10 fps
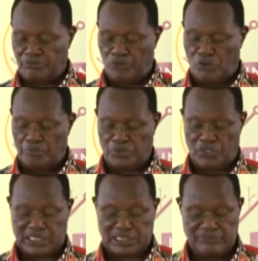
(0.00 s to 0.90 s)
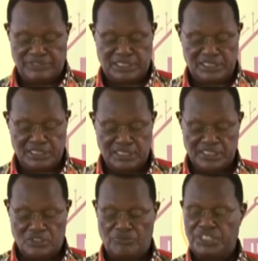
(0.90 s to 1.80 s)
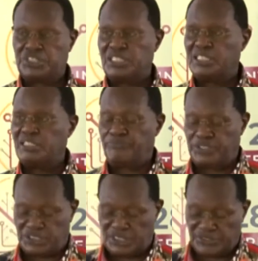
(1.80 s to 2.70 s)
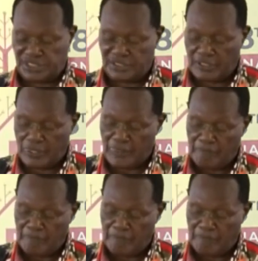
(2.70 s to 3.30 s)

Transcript: for productivity, innovation, and efficiency.